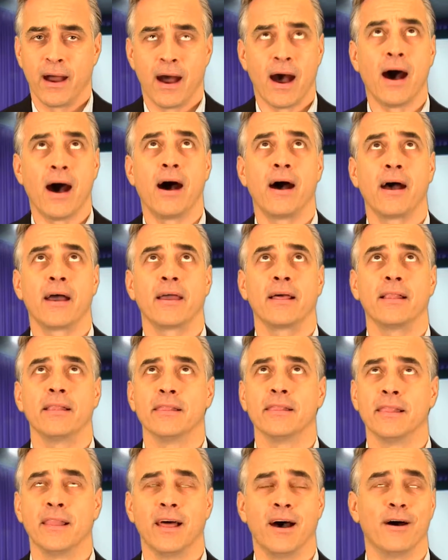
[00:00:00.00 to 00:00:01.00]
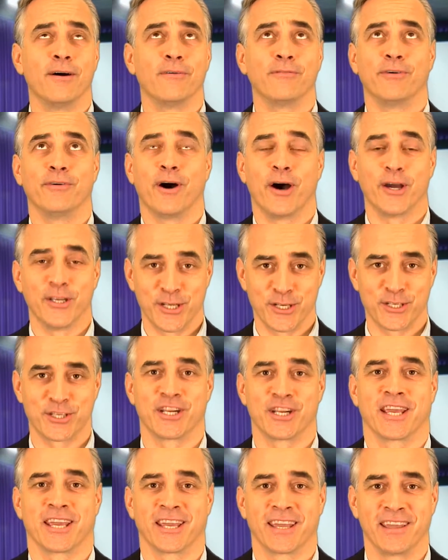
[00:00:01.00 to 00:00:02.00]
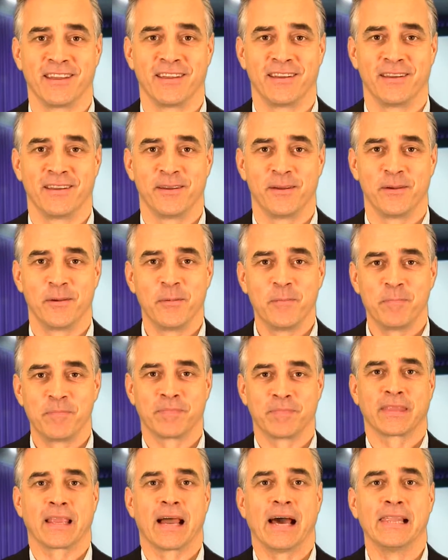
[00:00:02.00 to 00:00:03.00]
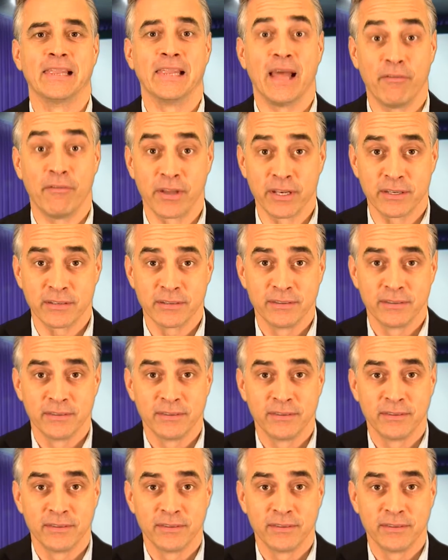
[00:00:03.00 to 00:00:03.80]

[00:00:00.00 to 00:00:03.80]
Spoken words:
I love auditioning. I love it.